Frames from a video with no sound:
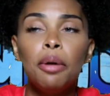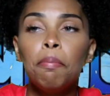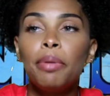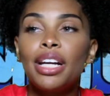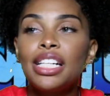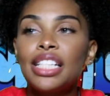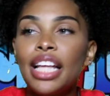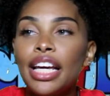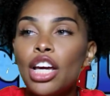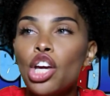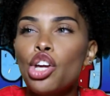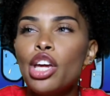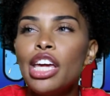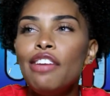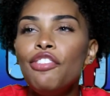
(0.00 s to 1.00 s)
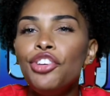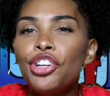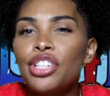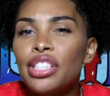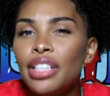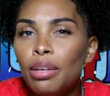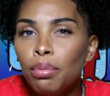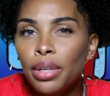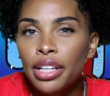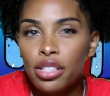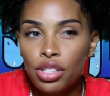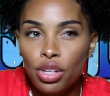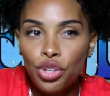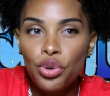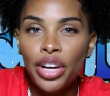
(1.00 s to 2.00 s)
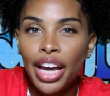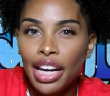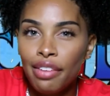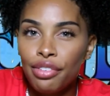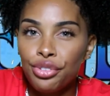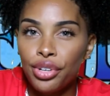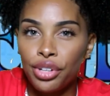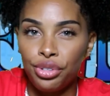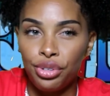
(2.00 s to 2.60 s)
But it's like, even your siblings, though, you can't even trust